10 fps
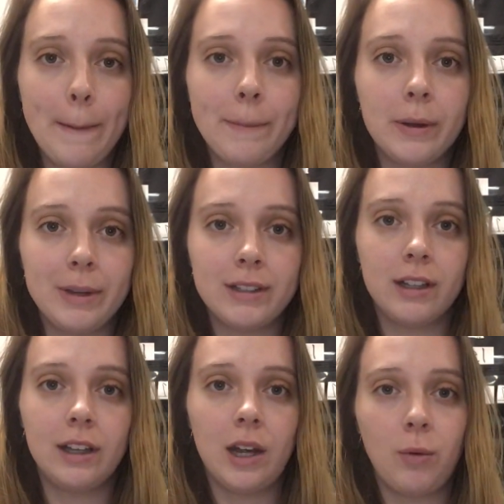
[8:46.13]
But
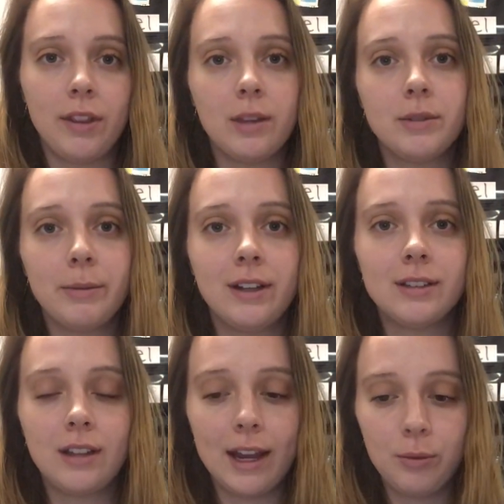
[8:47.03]
basically I want them to make a
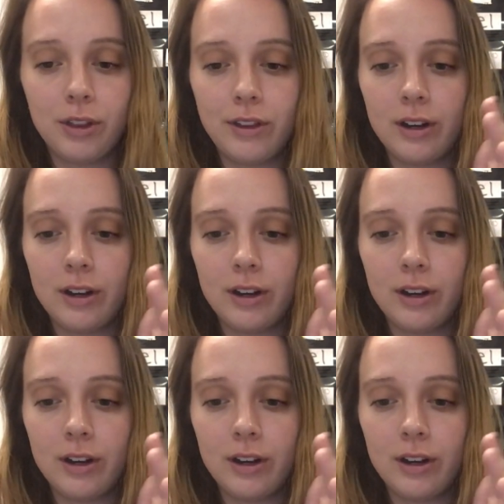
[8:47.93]
slide with